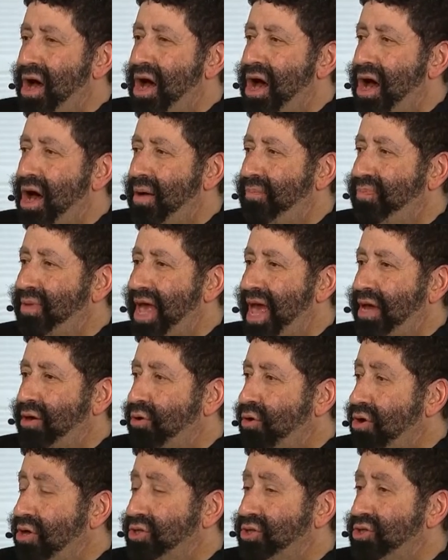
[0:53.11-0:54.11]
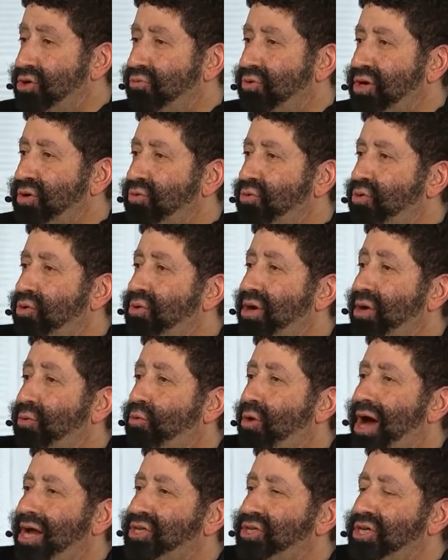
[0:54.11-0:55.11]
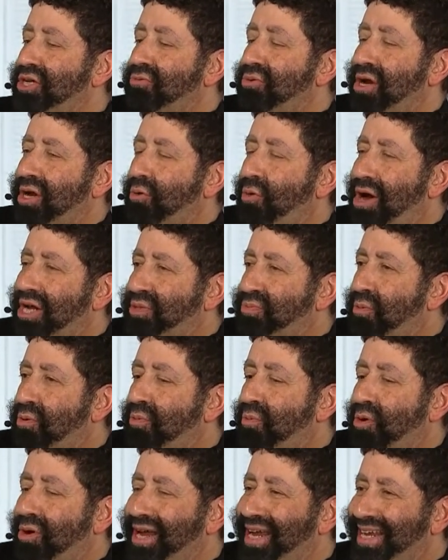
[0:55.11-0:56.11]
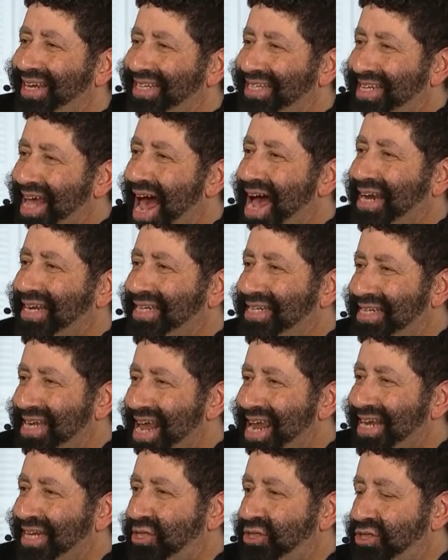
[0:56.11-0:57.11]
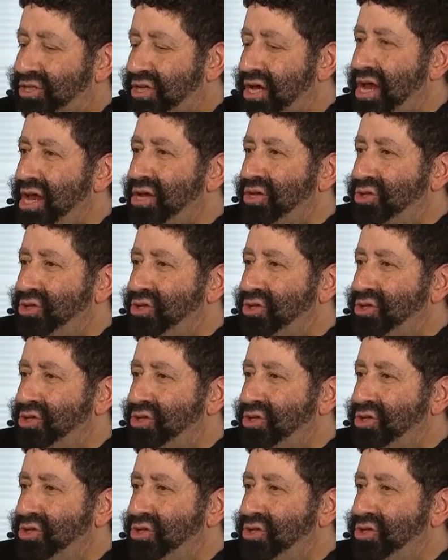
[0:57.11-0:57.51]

And also we're going to watch more and more exact dates